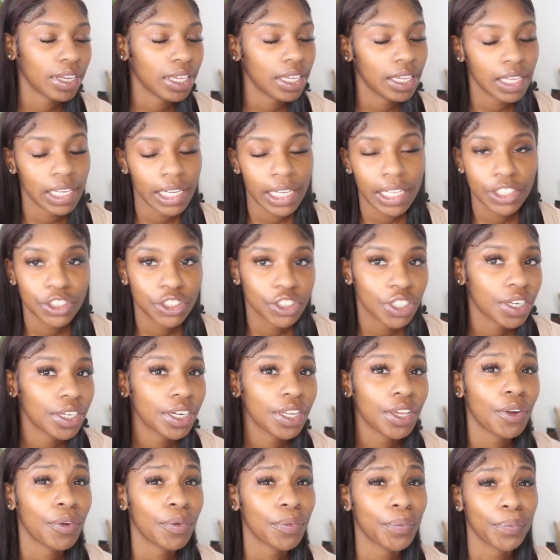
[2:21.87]
healing
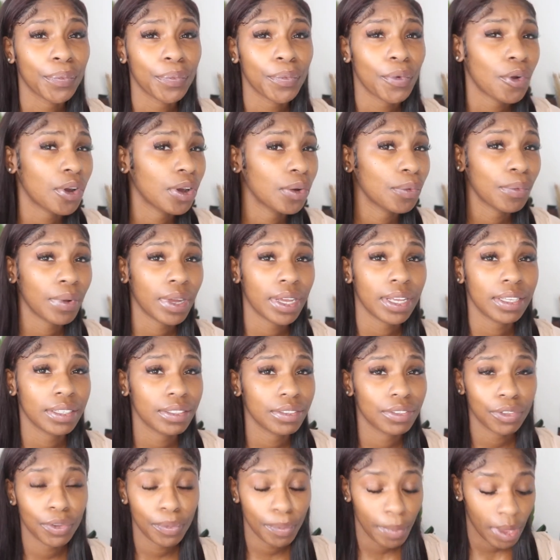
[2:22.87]
journey or
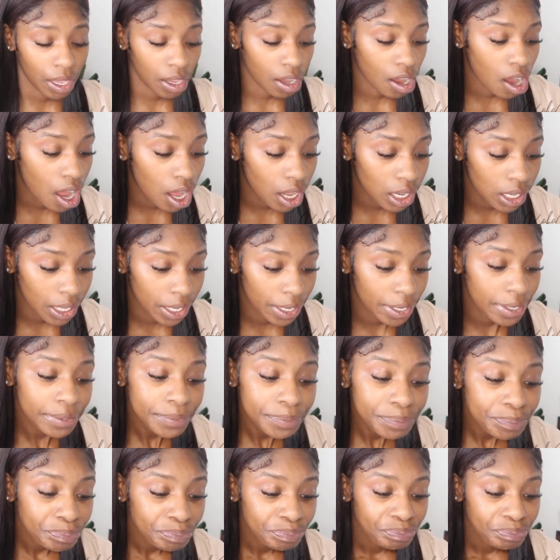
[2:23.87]
what you may call it.